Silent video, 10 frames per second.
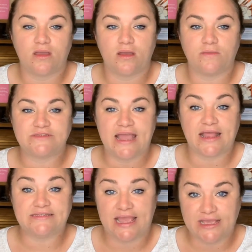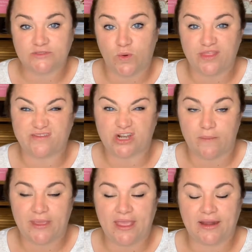um, take a day's worth of
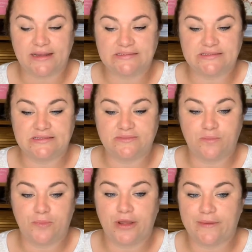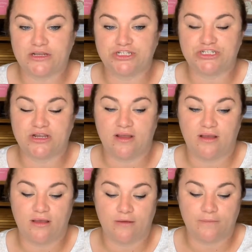shopping and I pretty much
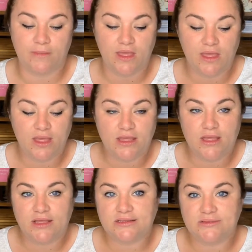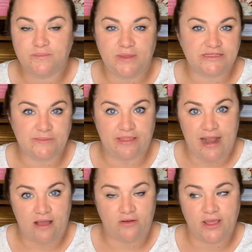um, piecemeal it
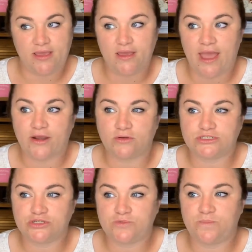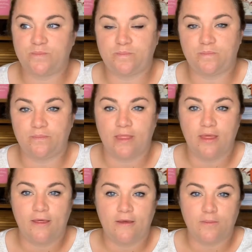out. I don't do
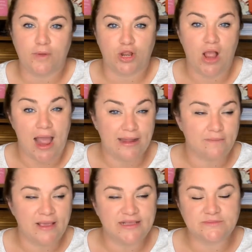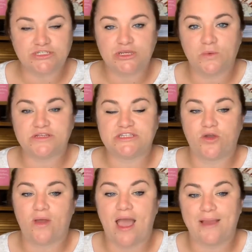per item as much anymore.
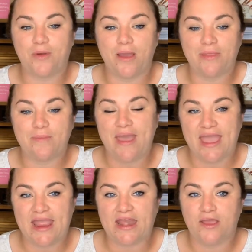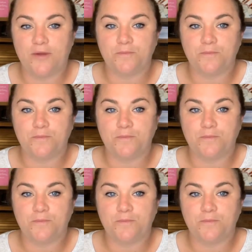So I probably paid